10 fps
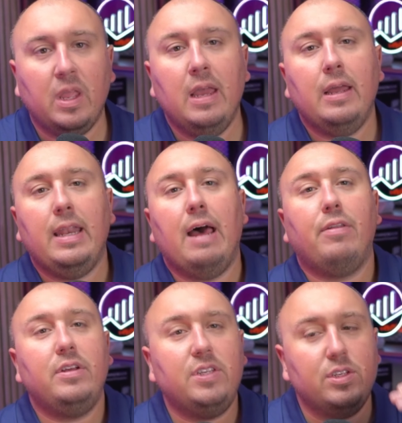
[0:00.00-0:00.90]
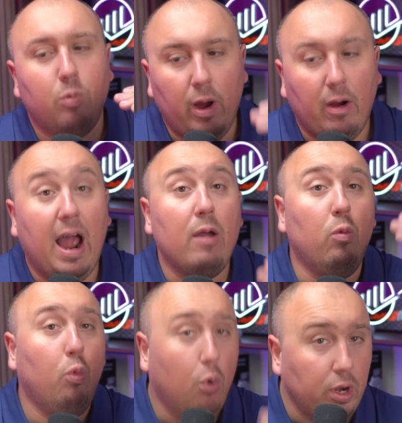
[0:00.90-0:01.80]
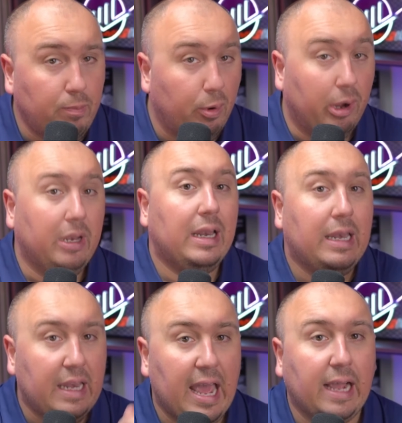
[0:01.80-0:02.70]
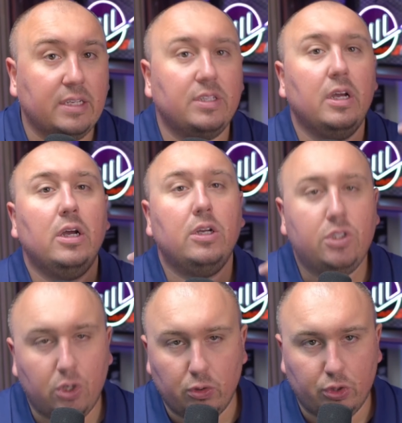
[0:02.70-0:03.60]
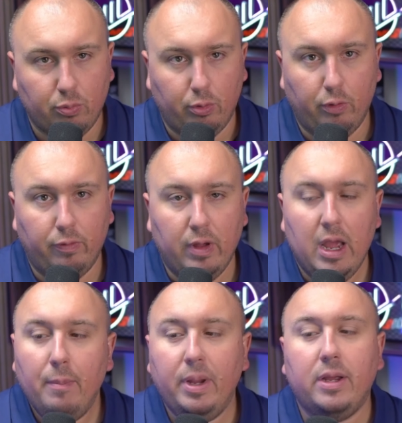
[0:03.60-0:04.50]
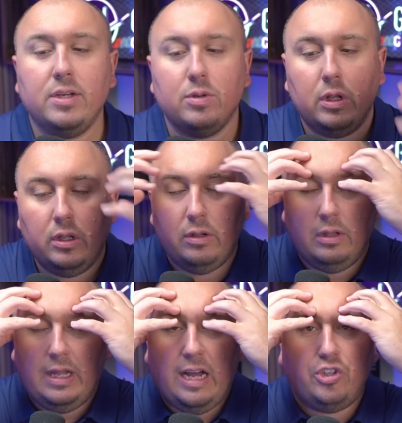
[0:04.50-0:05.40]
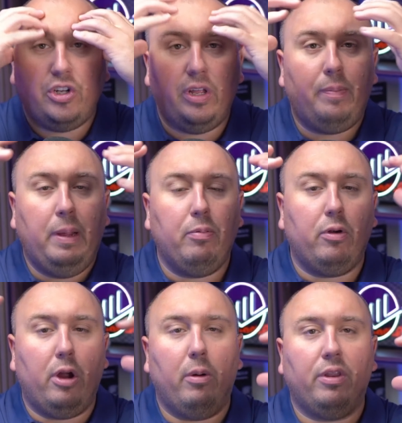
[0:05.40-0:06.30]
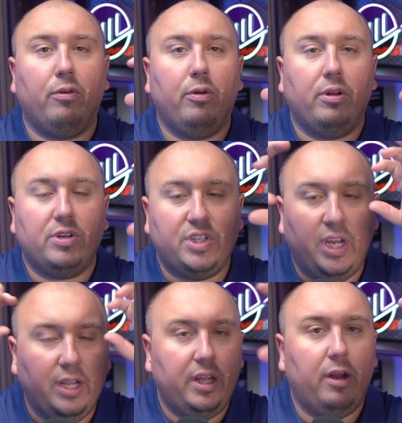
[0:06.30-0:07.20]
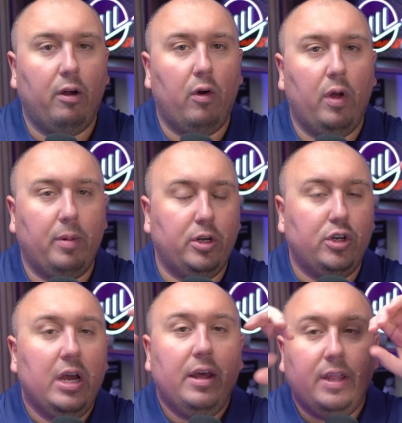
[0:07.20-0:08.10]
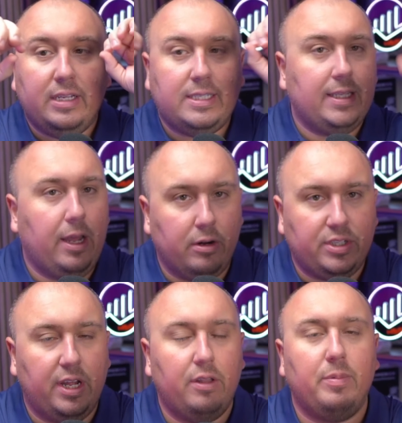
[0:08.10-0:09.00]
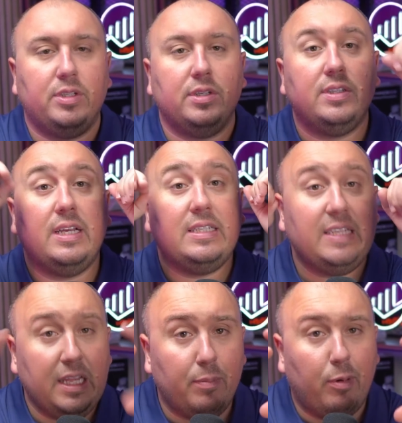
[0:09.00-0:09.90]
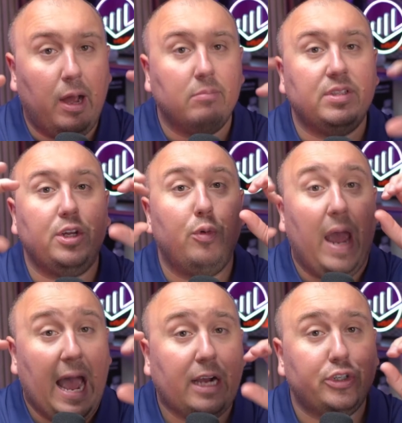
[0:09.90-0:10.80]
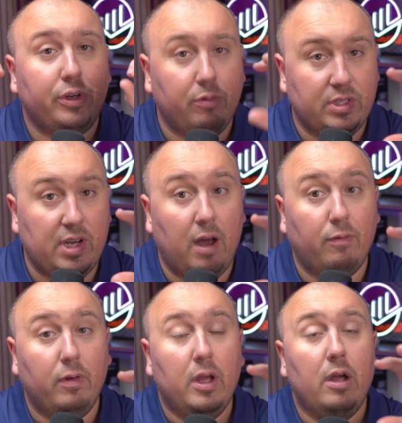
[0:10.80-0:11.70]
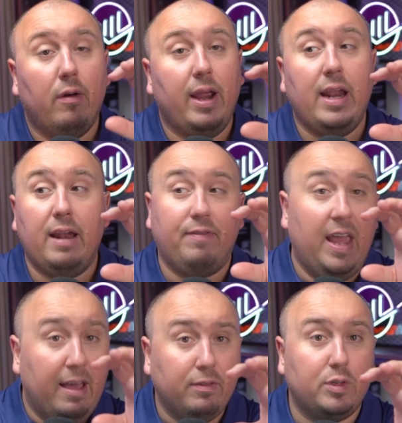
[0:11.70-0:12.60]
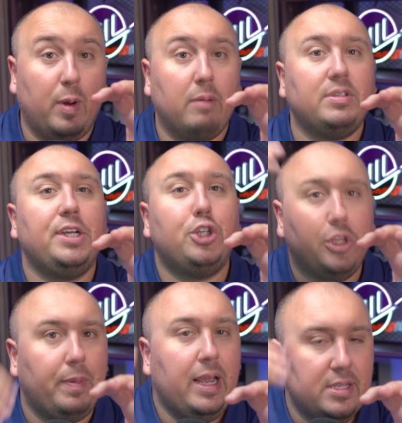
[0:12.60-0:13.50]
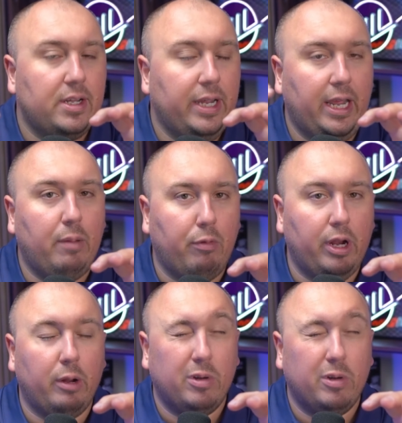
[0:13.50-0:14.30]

Now, this is where I would put next social proof, because logically people are going through and they're seeing the hero image. They understand the business. They see the problems that you actually resolve, right? And if they have those problems, they should basically keep reading.